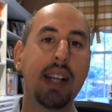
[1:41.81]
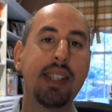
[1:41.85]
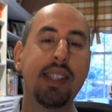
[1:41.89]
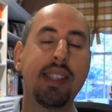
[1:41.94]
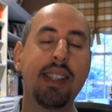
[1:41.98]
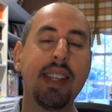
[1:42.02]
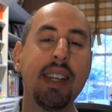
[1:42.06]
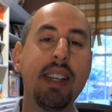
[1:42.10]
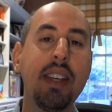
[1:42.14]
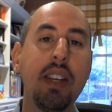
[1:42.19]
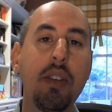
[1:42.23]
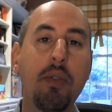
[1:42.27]

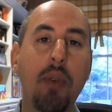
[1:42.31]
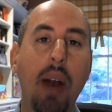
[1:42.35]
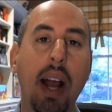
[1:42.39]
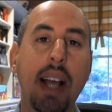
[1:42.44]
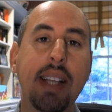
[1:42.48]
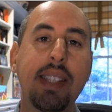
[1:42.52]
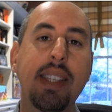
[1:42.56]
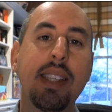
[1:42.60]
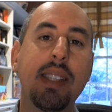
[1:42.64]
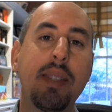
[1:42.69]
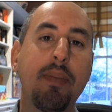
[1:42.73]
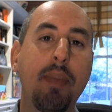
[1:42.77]
Sidney
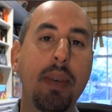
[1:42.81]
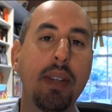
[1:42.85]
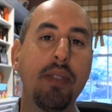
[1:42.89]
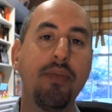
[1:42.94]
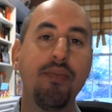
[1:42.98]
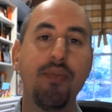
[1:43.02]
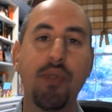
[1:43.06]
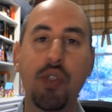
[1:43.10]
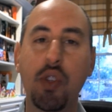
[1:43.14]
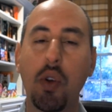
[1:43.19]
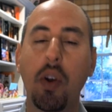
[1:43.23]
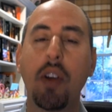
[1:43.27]
Rice has
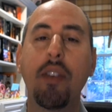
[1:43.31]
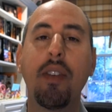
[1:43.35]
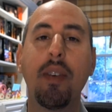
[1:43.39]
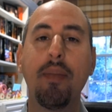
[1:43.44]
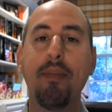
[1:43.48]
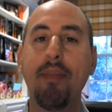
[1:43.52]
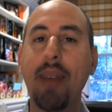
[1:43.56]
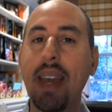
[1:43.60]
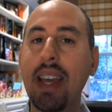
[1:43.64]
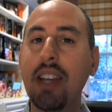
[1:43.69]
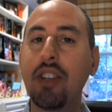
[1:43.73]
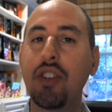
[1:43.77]
been sort of a
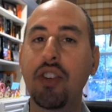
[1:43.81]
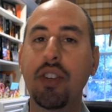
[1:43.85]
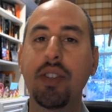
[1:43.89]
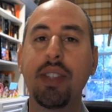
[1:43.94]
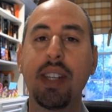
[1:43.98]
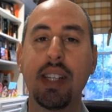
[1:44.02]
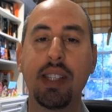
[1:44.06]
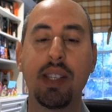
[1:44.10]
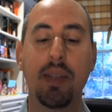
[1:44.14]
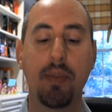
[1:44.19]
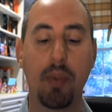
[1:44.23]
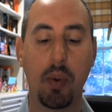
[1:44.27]
major
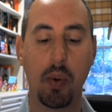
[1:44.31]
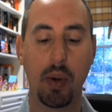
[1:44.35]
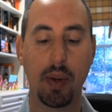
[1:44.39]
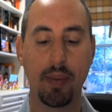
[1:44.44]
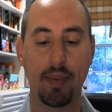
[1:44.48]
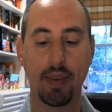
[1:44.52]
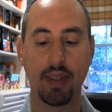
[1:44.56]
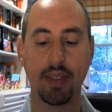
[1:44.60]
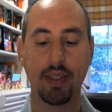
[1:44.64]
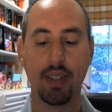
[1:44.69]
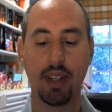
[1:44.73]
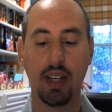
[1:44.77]

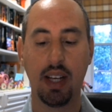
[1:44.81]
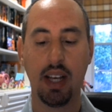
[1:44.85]
disappointment.